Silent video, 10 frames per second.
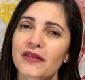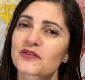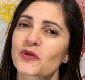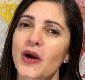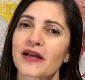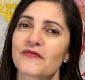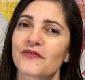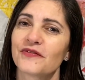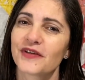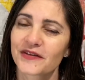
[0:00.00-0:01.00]
so I am
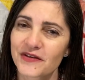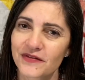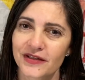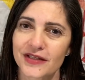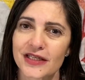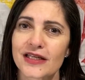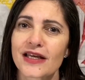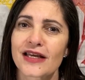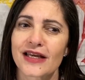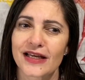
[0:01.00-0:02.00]
very
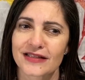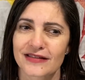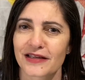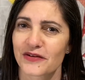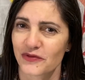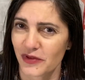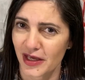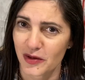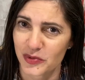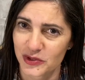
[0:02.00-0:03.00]
excited for that
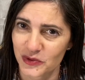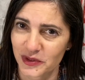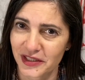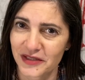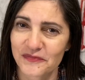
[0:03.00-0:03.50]
opportunity.